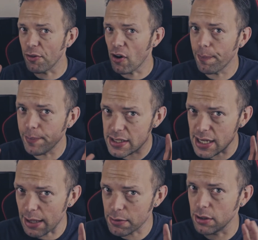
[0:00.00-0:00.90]
me wrong, it's
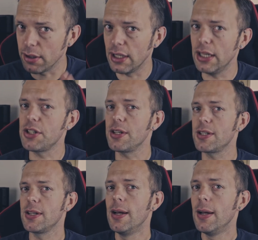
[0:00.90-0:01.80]
absolutely
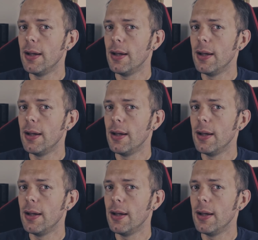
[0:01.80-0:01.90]
delicious,